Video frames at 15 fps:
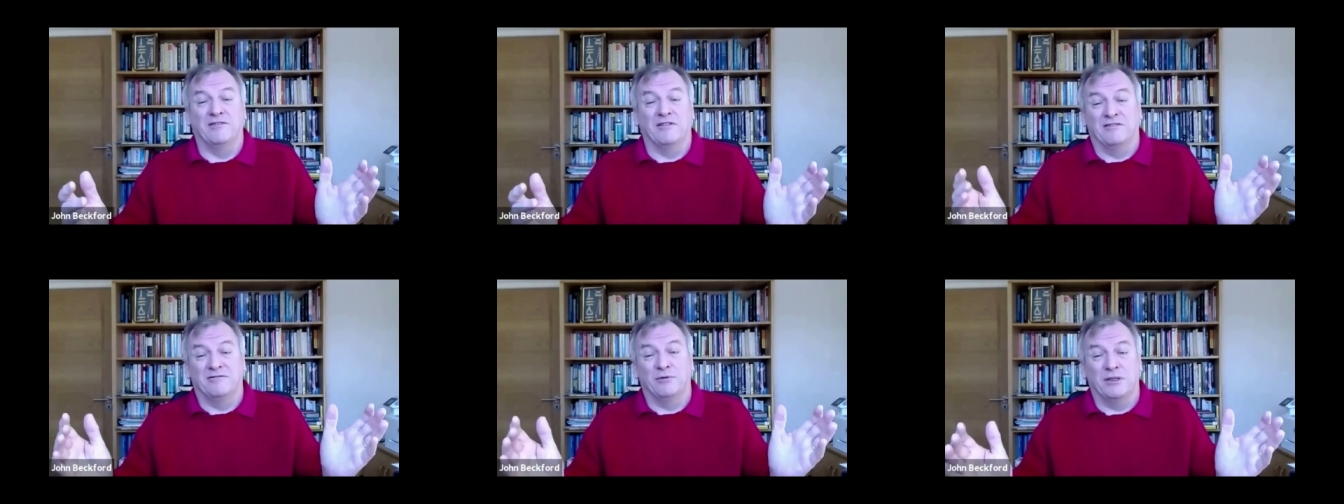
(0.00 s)

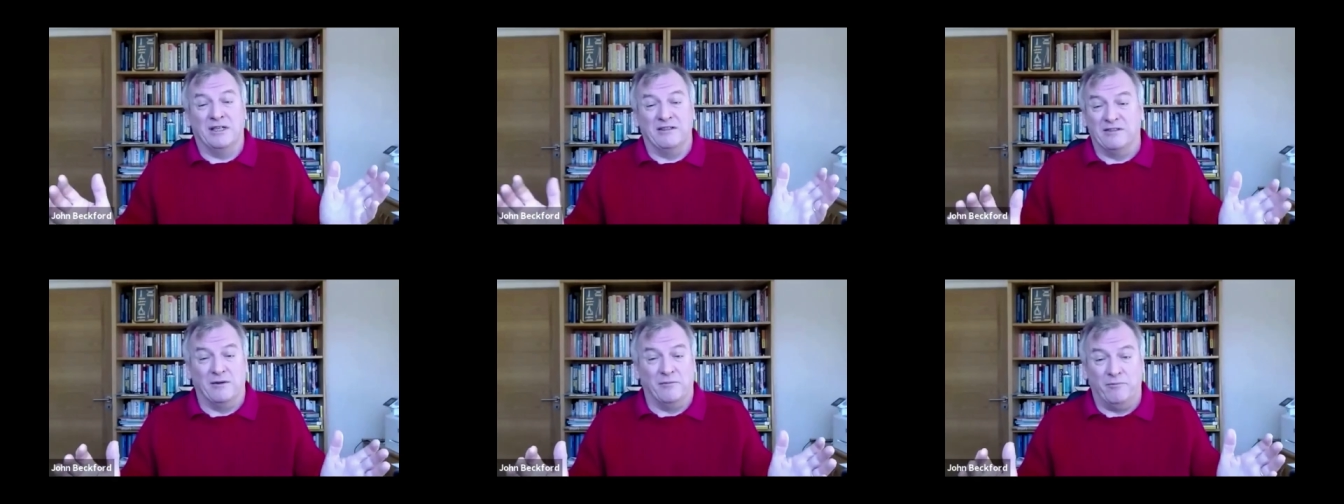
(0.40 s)
of,
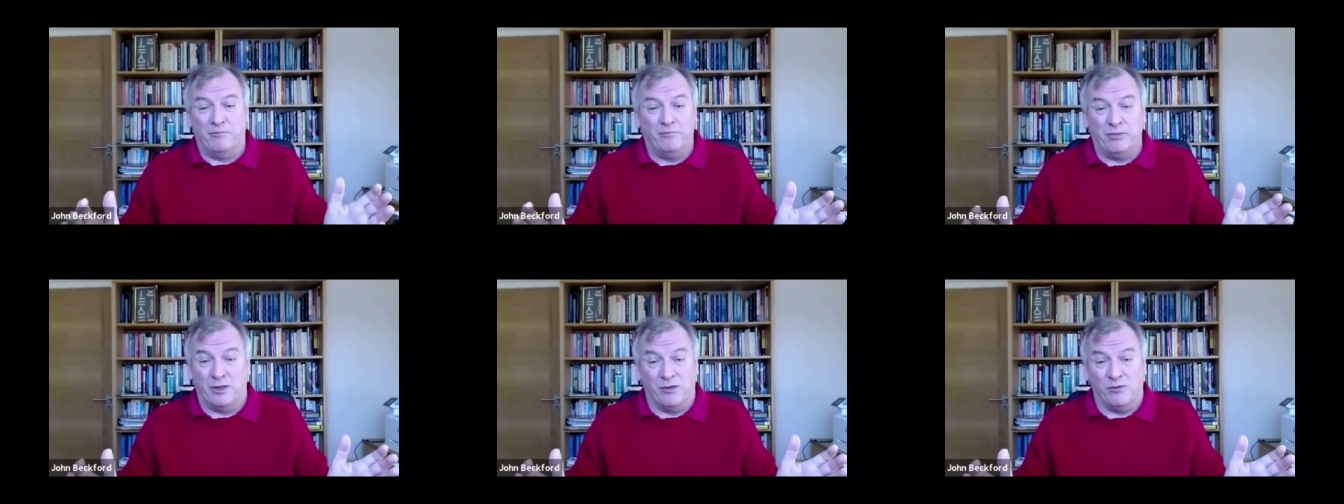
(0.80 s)
whatever
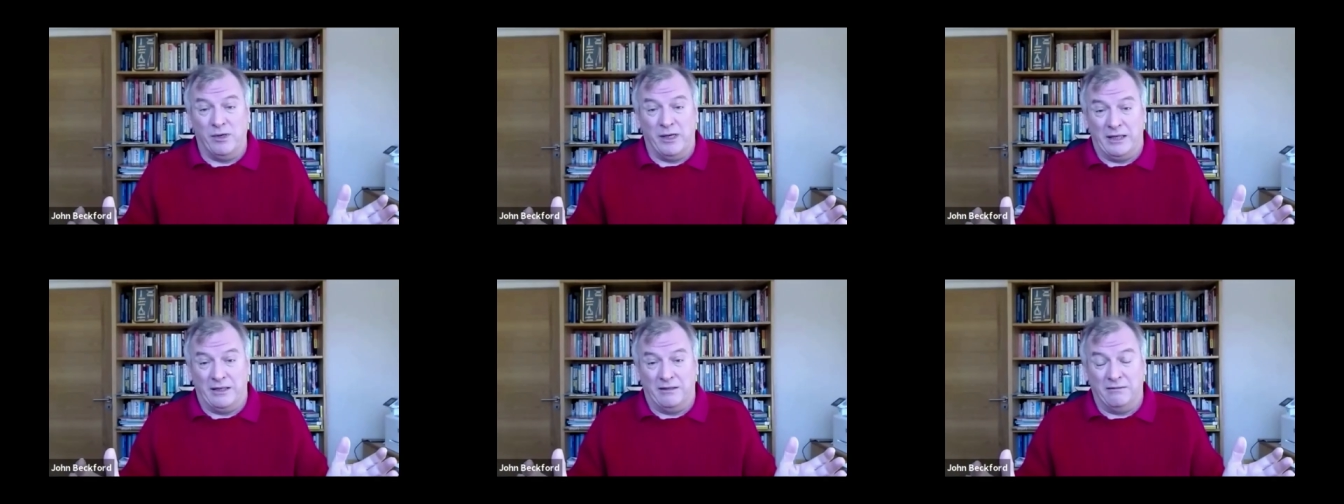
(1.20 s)
per
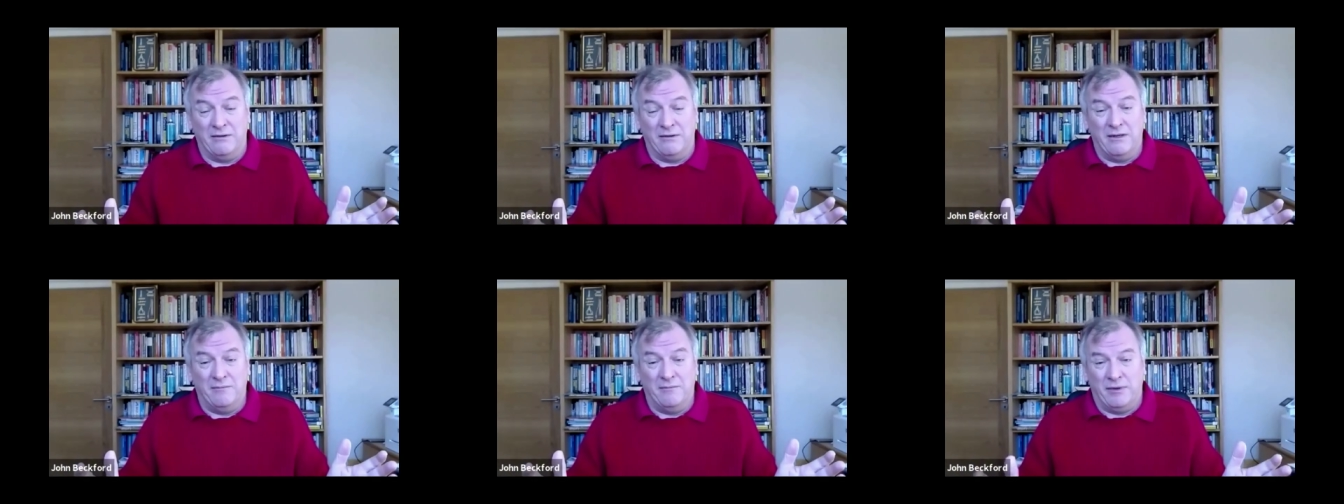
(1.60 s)
week
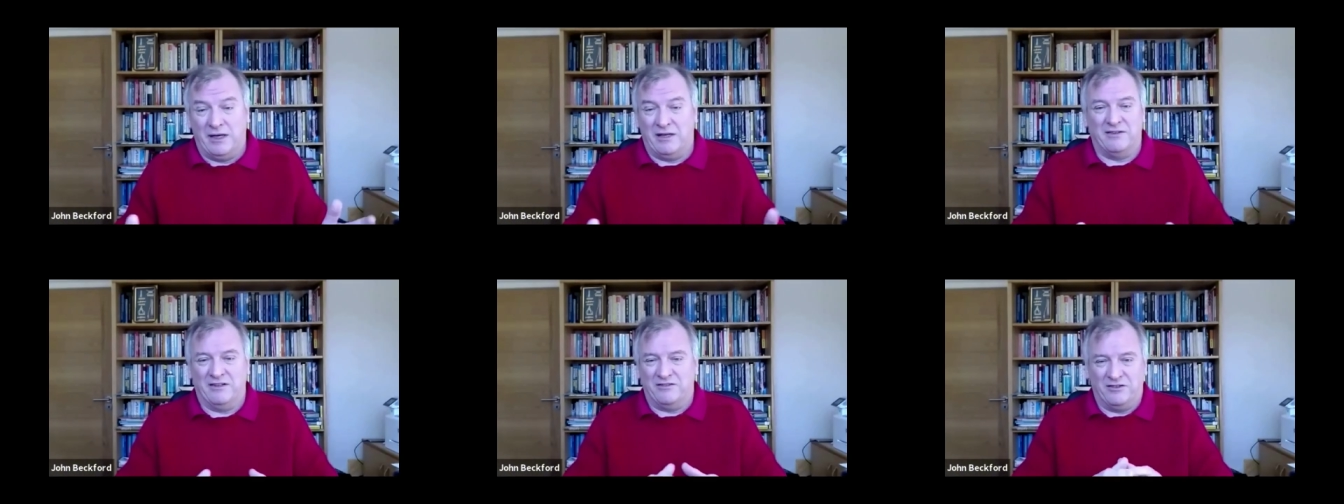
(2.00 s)

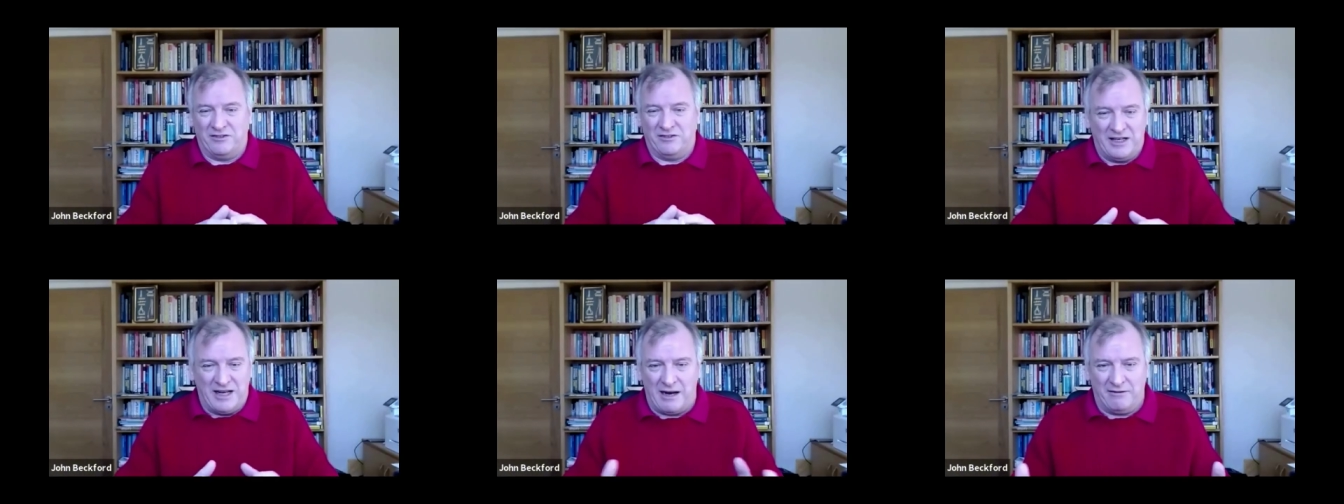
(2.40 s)
because that's
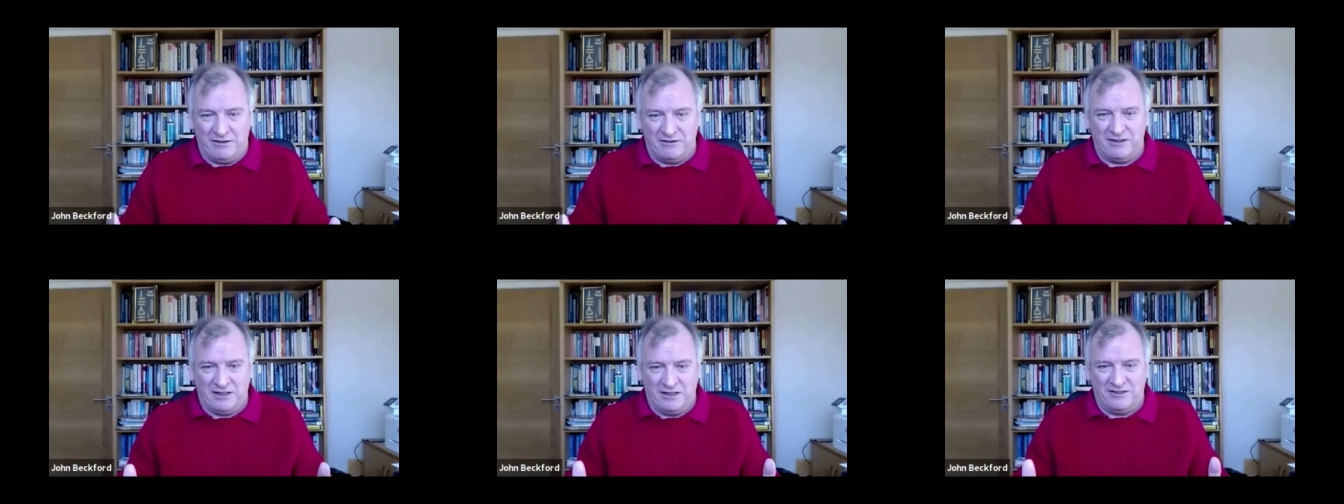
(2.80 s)
just
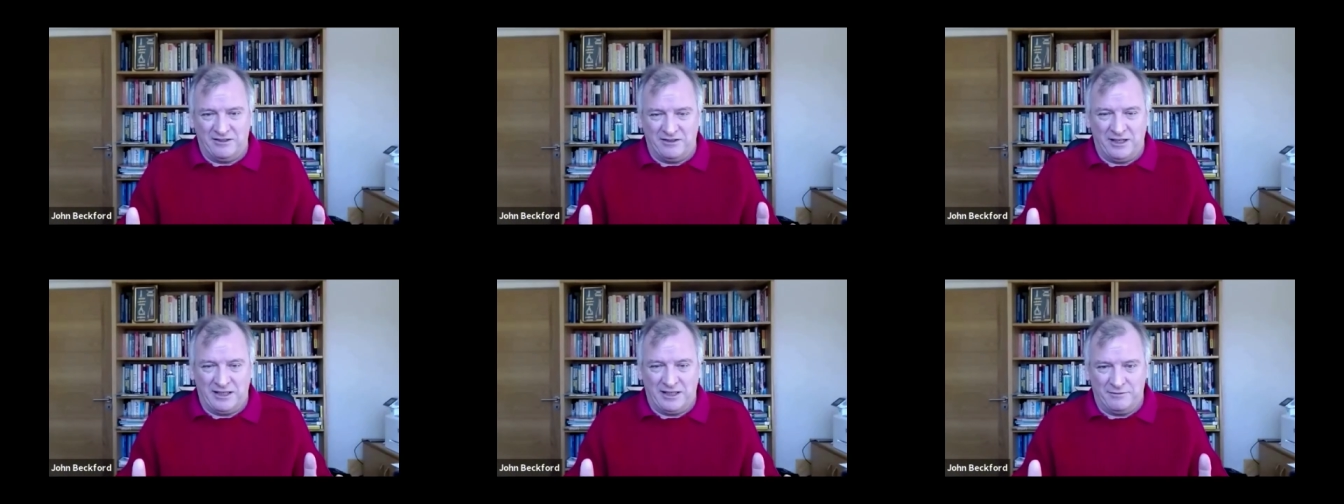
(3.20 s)
inherent in the
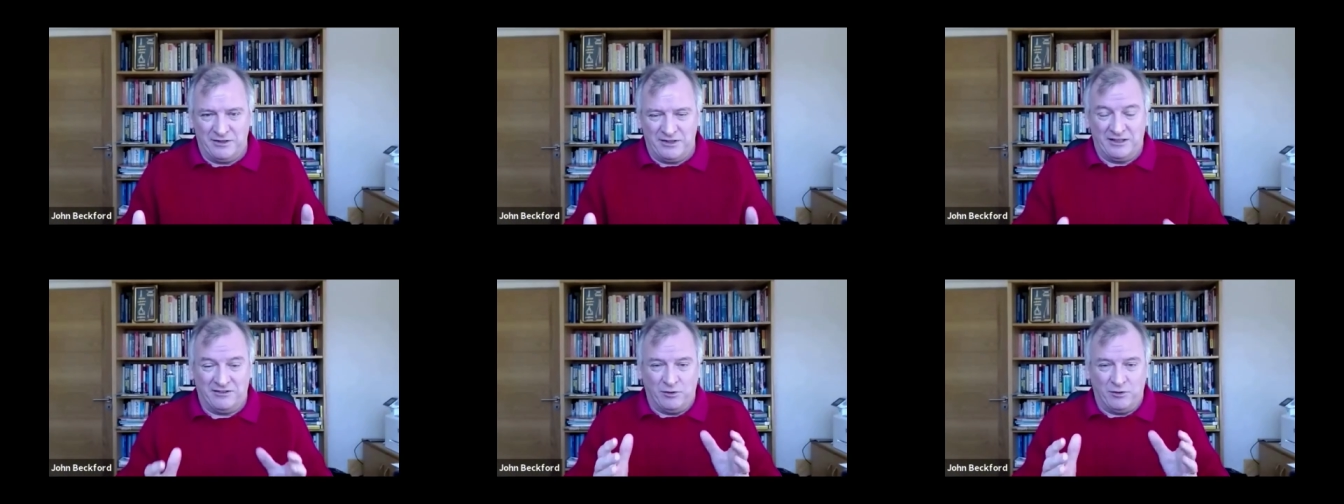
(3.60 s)
design of the machine.